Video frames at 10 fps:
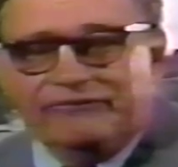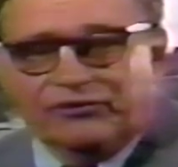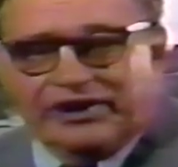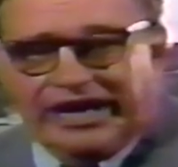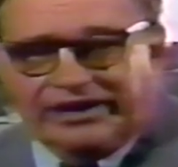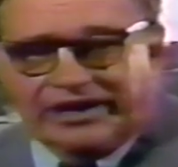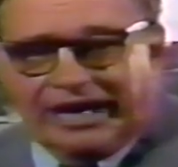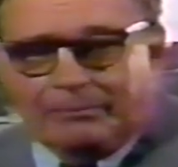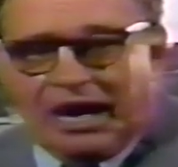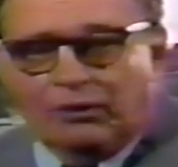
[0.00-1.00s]
for
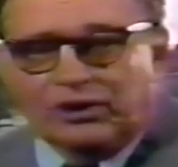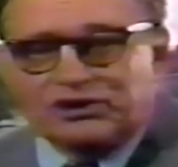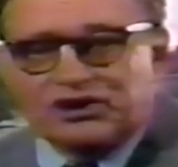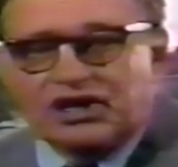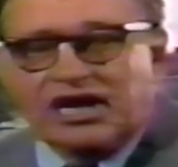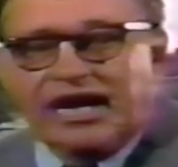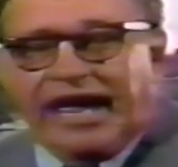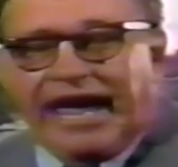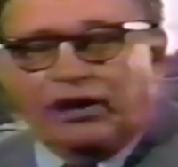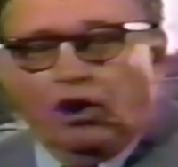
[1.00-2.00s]
daytime hours
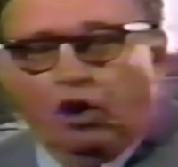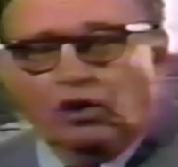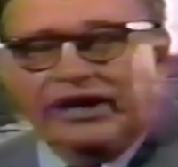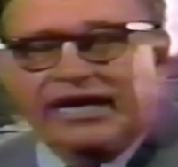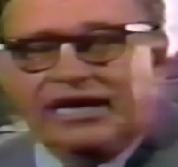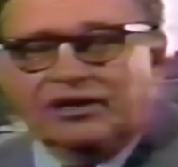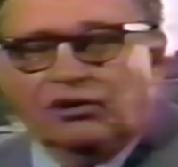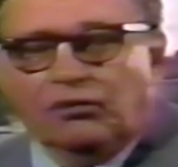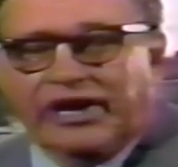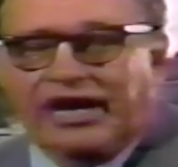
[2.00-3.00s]
and only in
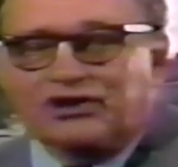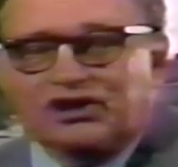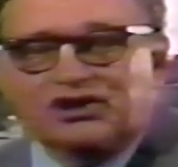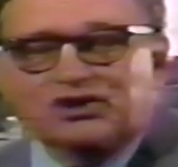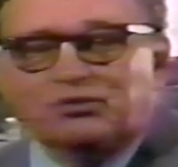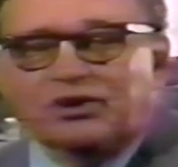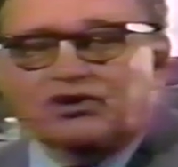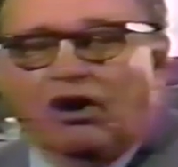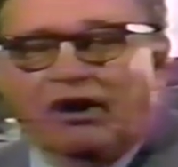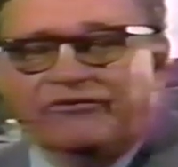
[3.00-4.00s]
locations which
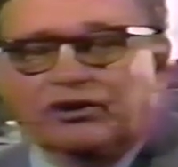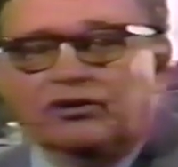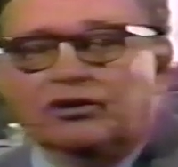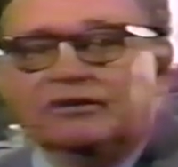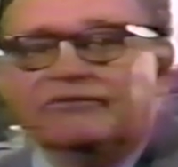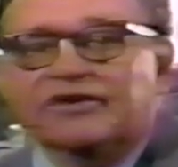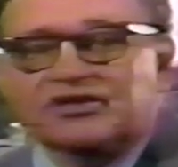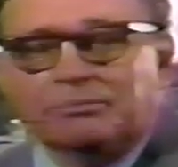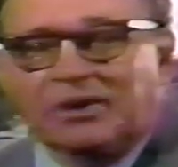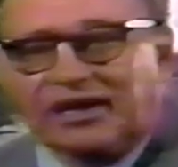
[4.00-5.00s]
offer good
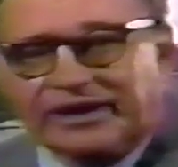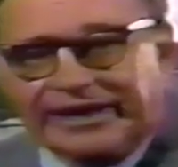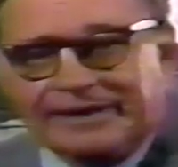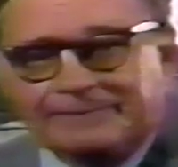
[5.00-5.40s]
visibility